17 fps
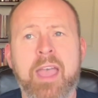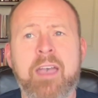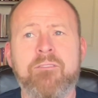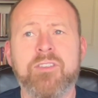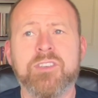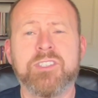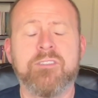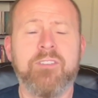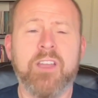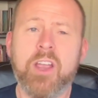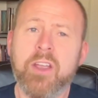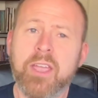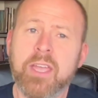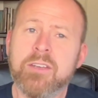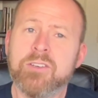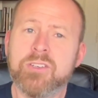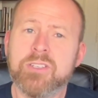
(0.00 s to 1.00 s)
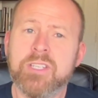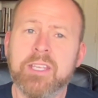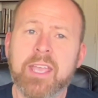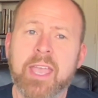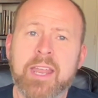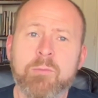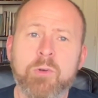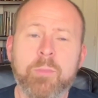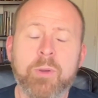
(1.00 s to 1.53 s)
is a very interesting
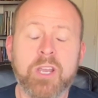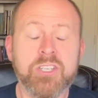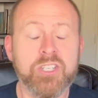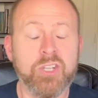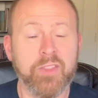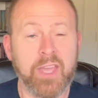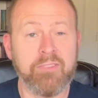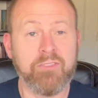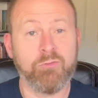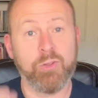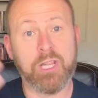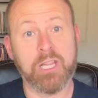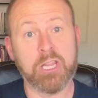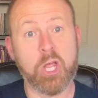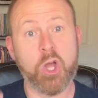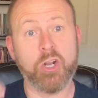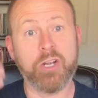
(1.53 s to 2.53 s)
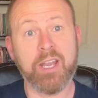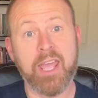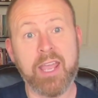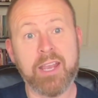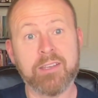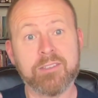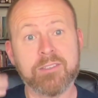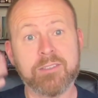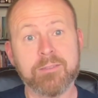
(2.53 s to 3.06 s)
animal because, you know, they have the really long
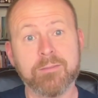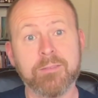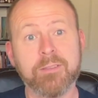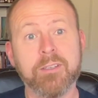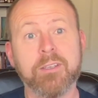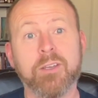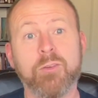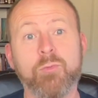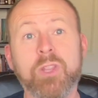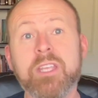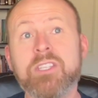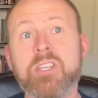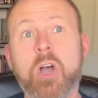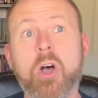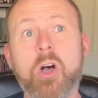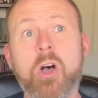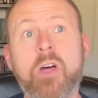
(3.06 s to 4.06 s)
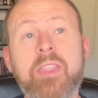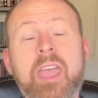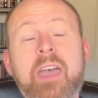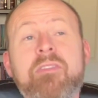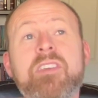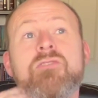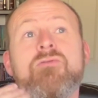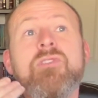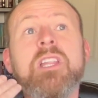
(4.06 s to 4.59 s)
necks, really tall, and they have
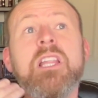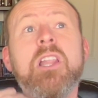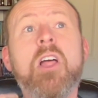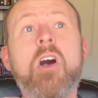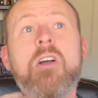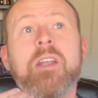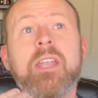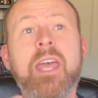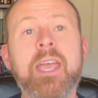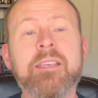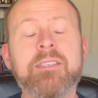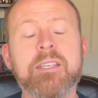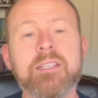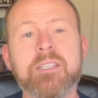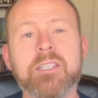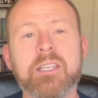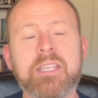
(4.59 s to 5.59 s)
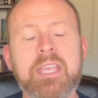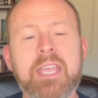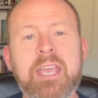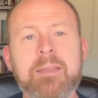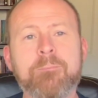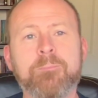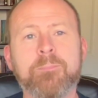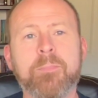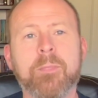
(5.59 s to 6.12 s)
these really long necks. And to
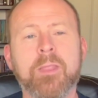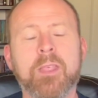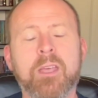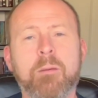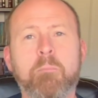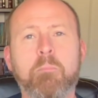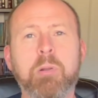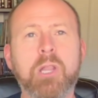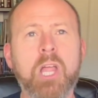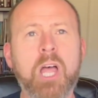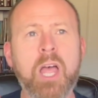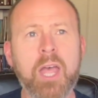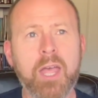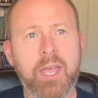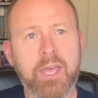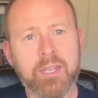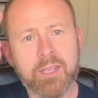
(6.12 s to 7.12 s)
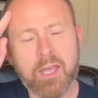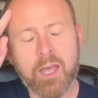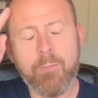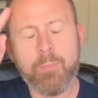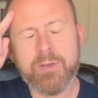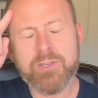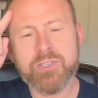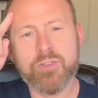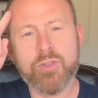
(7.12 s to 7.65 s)
get blood up
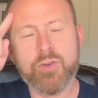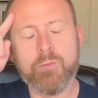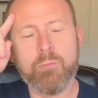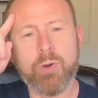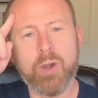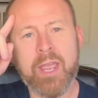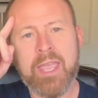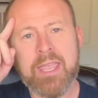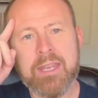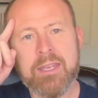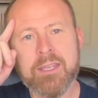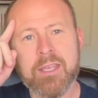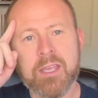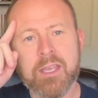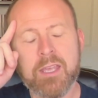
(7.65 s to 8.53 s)
into their brain,